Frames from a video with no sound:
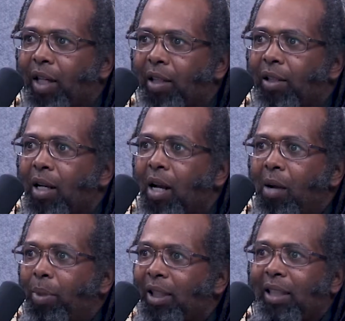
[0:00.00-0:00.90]
years.
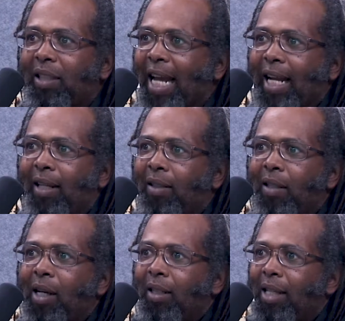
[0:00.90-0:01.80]
But just take
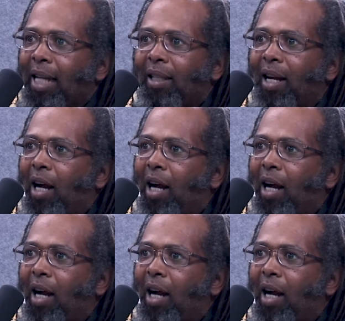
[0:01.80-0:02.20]
the